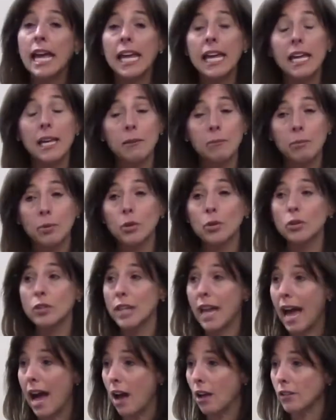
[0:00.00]
he
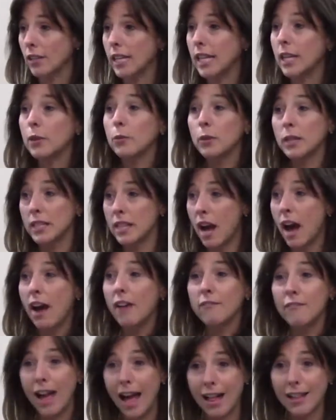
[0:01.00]
pulled out. He would
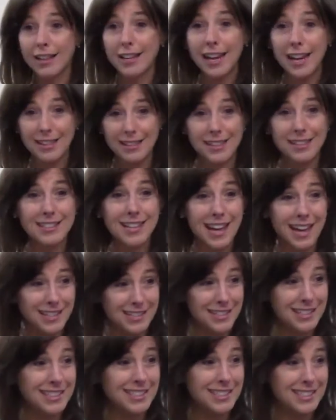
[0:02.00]
not validate the
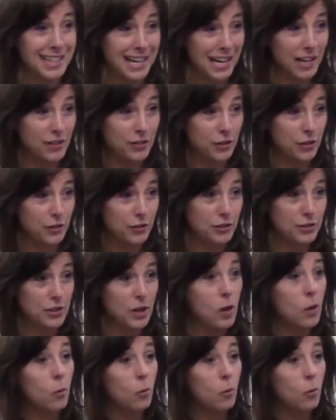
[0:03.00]
Texas standards.